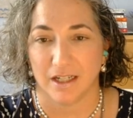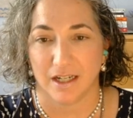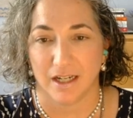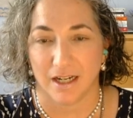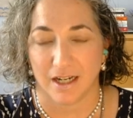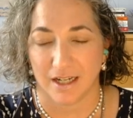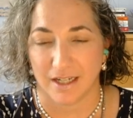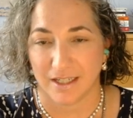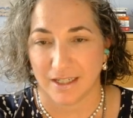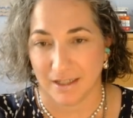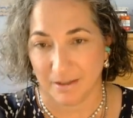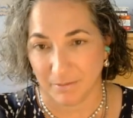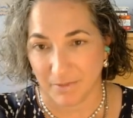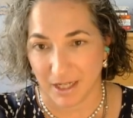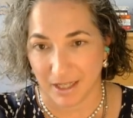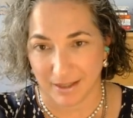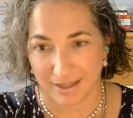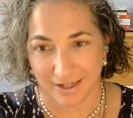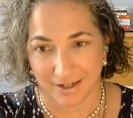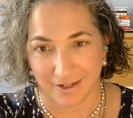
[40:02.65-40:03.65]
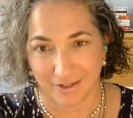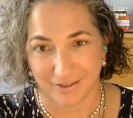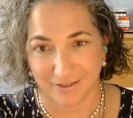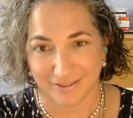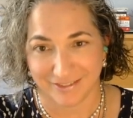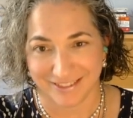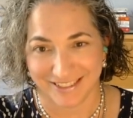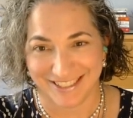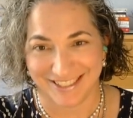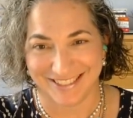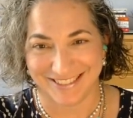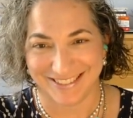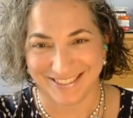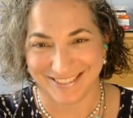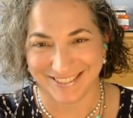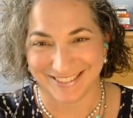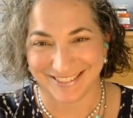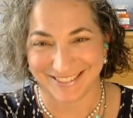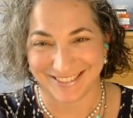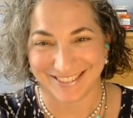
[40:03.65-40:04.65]
I am not there.
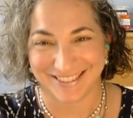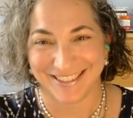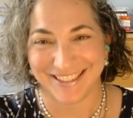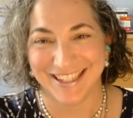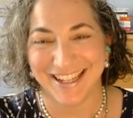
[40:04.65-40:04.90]
But